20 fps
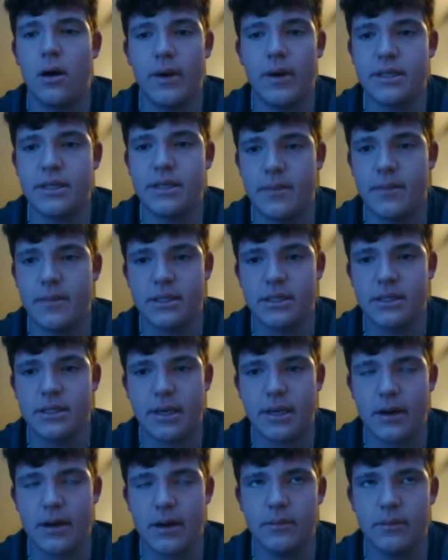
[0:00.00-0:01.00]
teammates
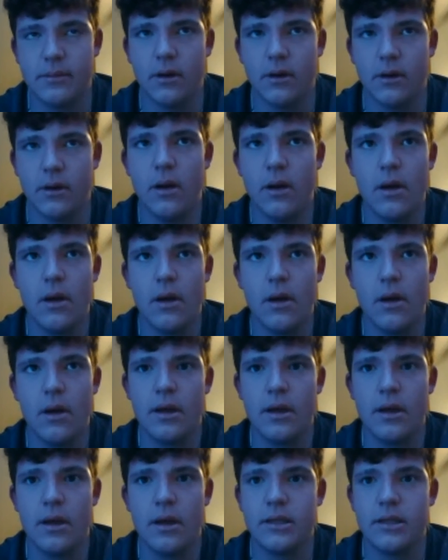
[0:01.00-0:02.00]
accountable.
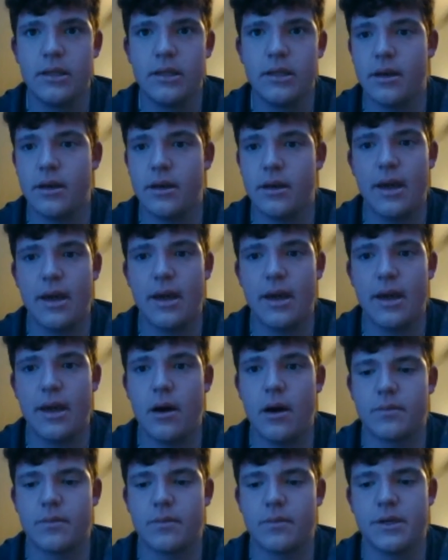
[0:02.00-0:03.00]
Day in, day
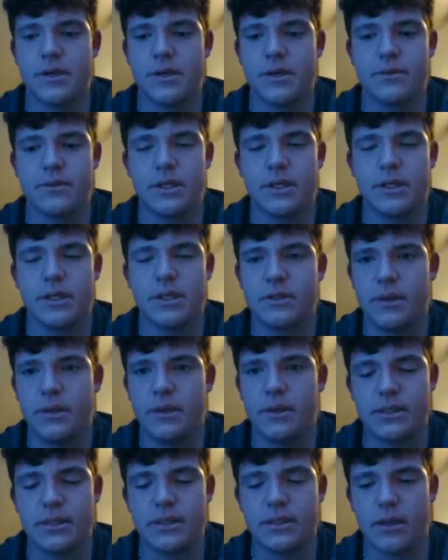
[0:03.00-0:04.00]
out, make sure to push themselves
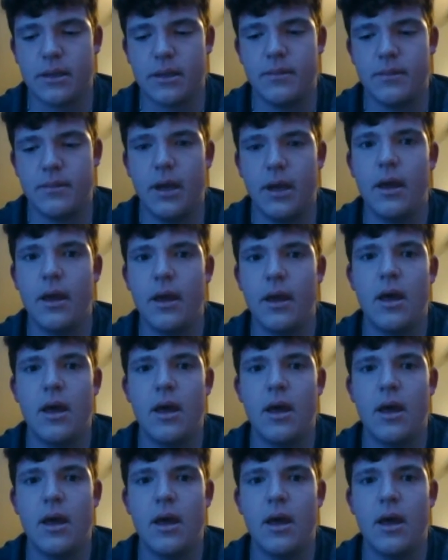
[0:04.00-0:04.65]
to be the best they can be.